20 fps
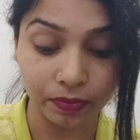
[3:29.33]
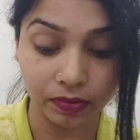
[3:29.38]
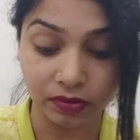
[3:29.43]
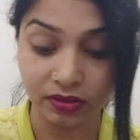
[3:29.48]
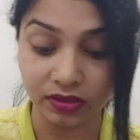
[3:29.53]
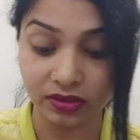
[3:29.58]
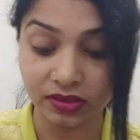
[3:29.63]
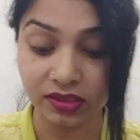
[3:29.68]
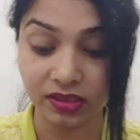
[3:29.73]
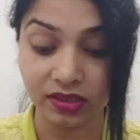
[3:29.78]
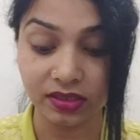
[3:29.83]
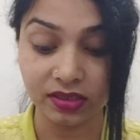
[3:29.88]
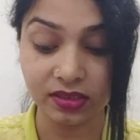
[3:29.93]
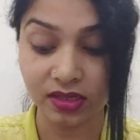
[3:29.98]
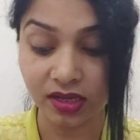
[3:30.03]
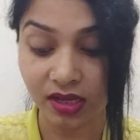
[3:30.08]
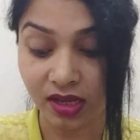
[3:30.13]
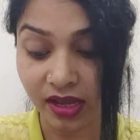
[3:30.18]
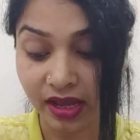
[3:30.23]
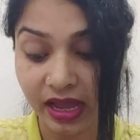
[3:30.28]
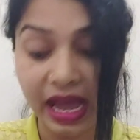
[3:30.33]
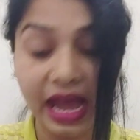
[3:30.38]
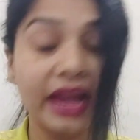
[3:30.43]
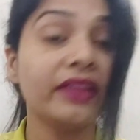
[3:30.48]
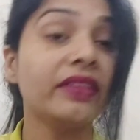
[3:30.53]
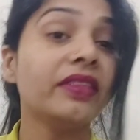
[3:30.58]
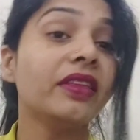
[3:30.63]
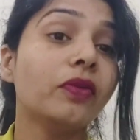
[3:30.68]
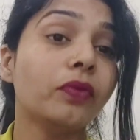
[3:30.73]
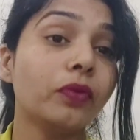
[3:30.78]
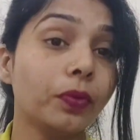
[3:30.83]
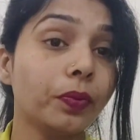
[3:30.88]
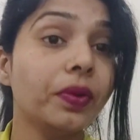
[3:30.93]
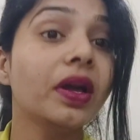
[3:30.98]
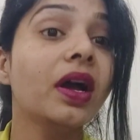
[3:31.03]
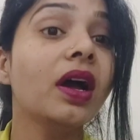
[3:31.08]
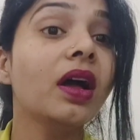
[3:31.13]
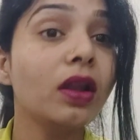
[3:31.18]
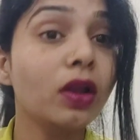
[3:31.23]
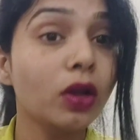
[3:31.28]
pulses, and there would be
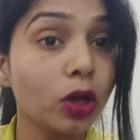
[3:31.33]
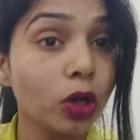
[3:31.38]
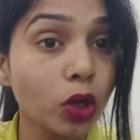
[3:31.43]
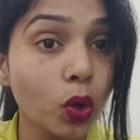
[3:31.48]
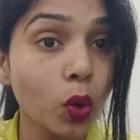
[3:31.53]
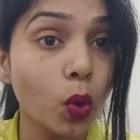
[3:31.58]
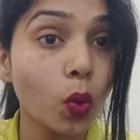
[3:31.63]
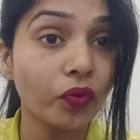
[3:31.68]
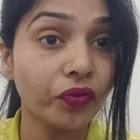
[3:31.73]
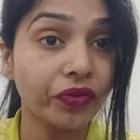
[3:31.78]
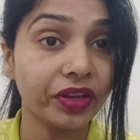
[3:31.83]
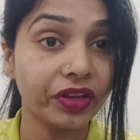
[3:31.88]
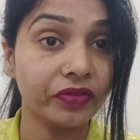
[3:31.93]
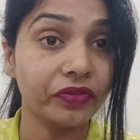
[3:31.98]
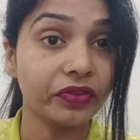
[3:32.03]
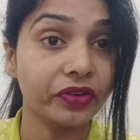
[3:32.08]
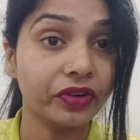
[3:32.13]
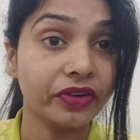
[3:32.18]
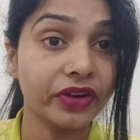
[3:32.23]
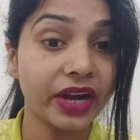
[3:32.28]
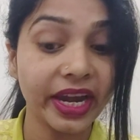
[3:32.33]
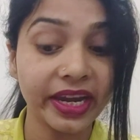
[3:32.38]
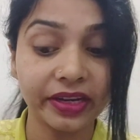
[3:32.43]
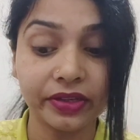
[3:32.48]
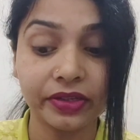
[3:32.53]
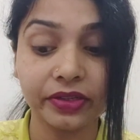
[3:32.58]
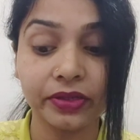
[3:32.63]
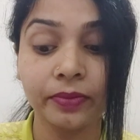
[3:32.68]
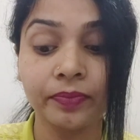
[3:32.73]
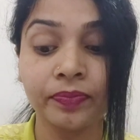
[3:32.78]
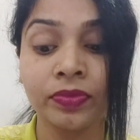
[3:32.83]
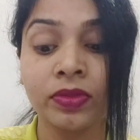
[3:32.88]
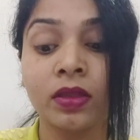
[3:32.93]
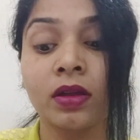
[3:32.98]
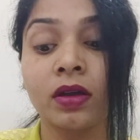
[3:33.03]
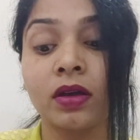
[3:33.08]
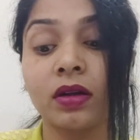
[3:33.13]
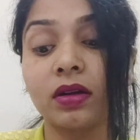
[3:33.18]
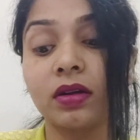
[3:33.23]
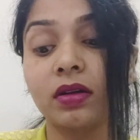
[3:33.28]
a low fever, right?
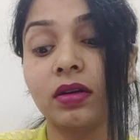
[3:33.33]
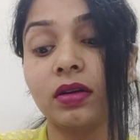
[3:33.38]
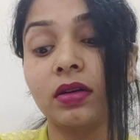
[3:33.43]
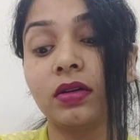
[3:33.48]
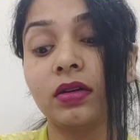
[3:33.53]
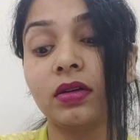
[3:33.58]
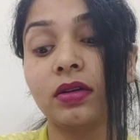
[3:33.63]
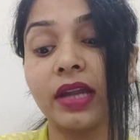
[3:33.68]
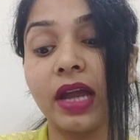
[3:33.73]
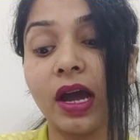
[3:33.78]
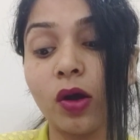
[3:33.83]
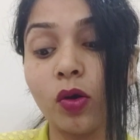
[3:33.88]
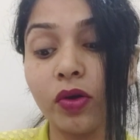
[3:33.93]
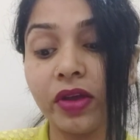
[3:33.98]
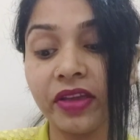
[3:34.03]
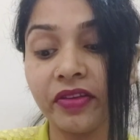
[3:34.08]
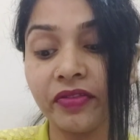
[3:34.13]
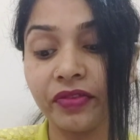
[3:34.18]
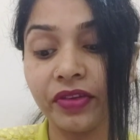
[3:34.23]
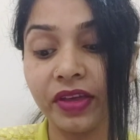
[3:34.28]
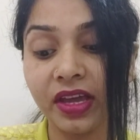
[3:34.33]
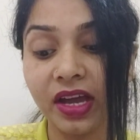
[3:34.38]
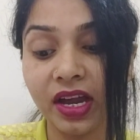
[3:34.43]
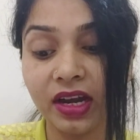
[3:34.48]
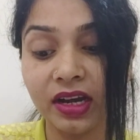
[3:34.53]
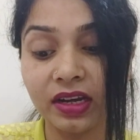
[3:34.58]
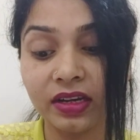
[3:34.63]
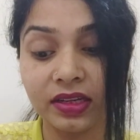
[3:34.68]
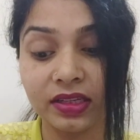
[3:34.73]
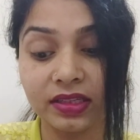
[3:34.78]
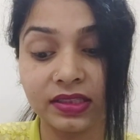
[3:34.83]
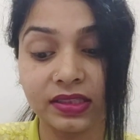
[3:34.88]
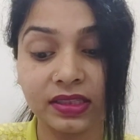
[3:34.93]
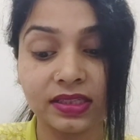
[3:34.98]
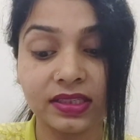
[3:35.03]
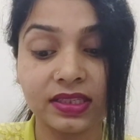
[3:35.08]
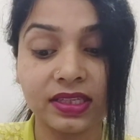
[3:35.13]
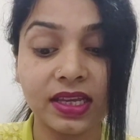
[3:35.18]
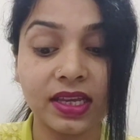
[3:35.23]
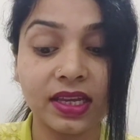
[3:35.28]
Now if we are
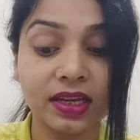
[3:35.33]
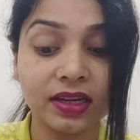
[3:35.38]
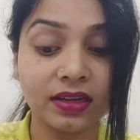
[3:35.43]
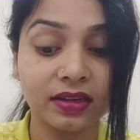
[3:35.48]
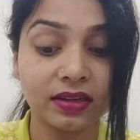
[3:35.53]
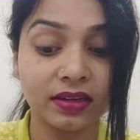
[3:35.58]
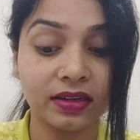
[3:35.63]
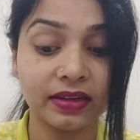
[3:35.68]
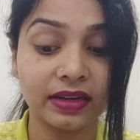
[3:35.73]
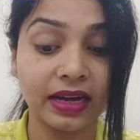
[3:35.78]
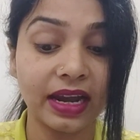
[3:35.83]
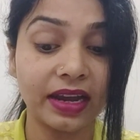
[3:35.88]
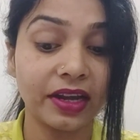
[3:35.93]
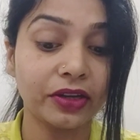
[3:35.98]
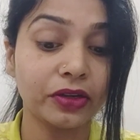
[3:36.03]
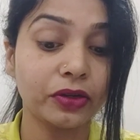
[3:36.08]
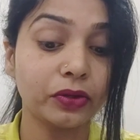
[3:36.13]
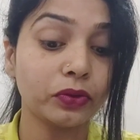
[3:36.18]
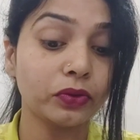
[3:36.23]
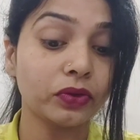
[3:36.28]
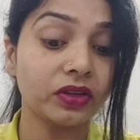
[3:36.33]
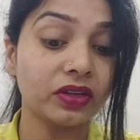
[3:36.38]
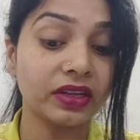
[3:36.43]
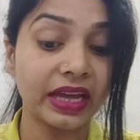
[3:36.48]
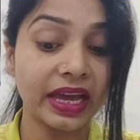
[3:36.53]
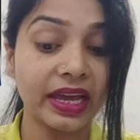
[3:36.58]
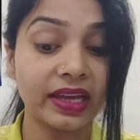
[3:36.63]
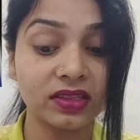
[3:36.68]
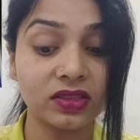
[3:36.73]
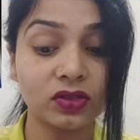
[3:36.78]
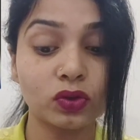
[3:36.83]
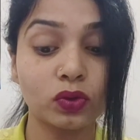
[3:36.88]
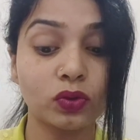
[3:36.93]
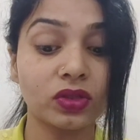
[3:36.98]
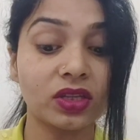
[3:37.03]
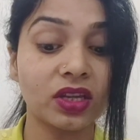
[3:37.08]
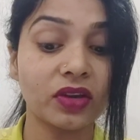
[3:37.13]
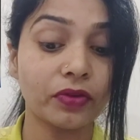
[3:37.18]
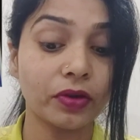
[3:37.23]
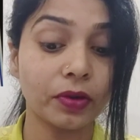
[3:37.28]
discussing related to the test, so
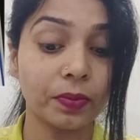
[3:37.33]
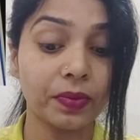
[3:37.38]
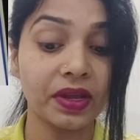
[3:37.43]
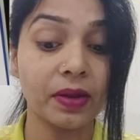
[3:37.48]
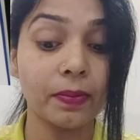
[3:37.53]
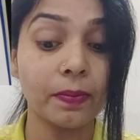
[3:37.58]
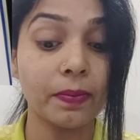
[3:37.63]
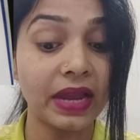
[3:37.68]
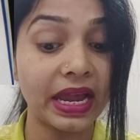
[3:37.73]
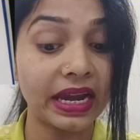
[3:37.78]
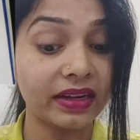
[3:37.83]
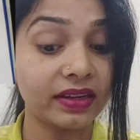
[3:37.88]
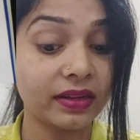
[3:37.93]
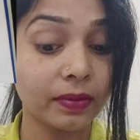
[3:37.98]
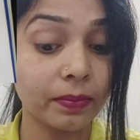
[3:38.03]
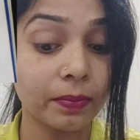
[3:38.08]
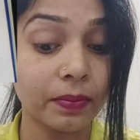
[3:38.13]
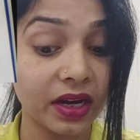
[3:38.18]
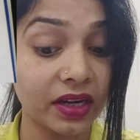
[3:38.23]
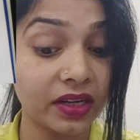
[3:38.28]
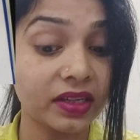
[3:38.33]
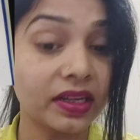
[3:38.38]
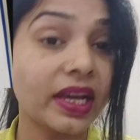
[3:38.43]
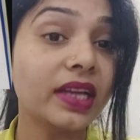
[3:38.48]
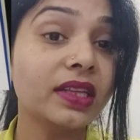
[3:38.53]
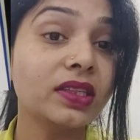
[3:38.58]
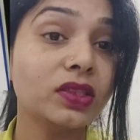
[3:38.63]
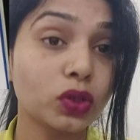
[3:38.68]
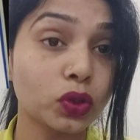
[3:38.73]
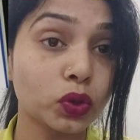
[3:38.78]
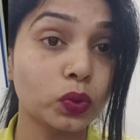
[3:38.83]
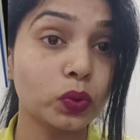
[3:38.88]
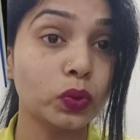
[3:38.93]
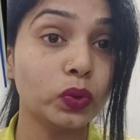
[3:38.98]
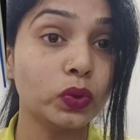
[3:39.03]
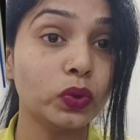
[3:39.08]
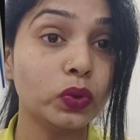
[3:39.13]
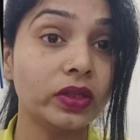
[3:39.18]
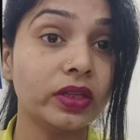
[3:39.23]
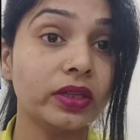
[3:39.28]
there will be a blood test
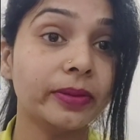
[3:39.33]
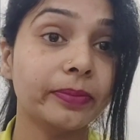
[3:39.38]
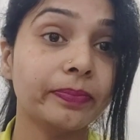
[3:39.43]
to